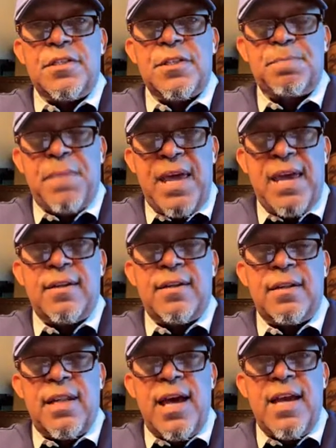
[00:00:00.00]
span,
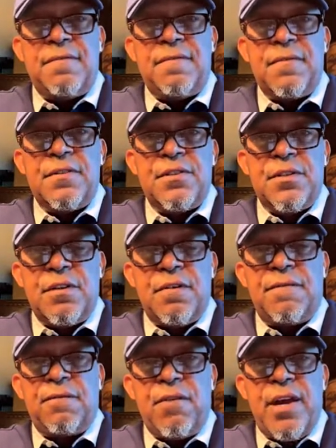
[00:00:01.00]
a life to the
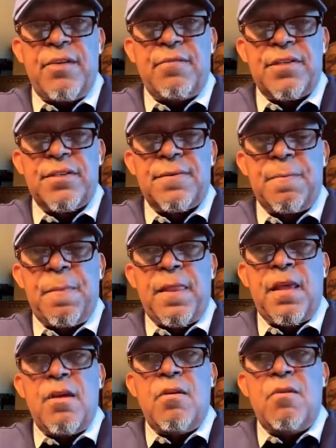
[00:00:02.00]
fragrance
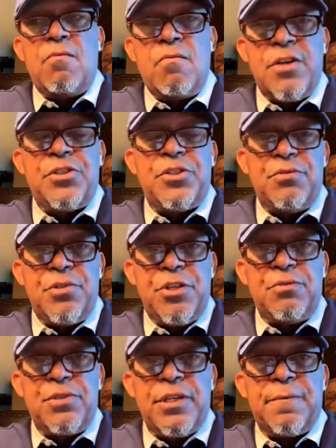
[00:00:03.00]
once you
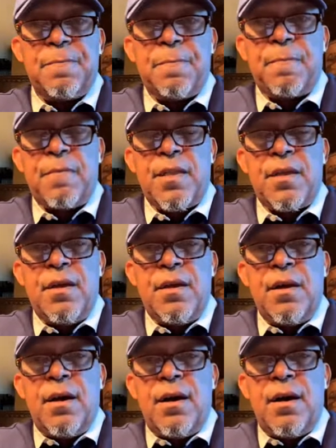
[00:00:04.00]
use it.
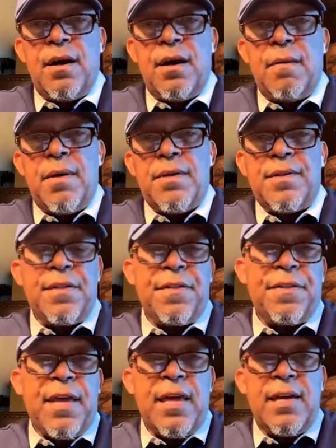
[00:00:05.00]

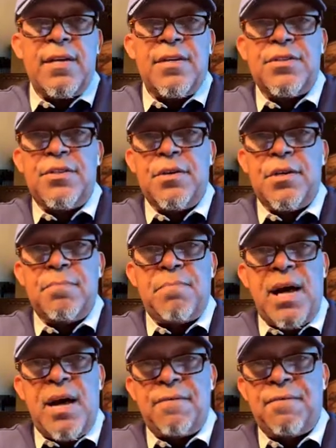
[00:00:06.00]
Another thing is, you can
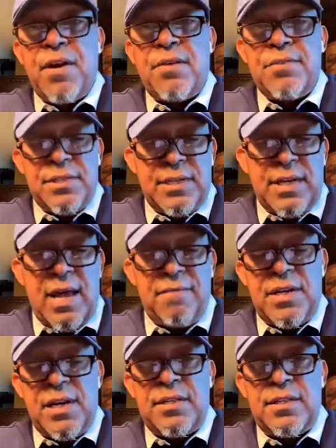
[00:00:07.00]
buy a fragrance, and
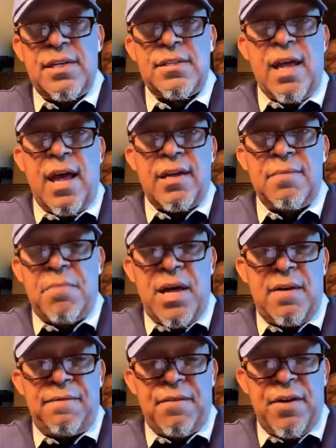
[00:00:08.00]
I've done this. I can buy a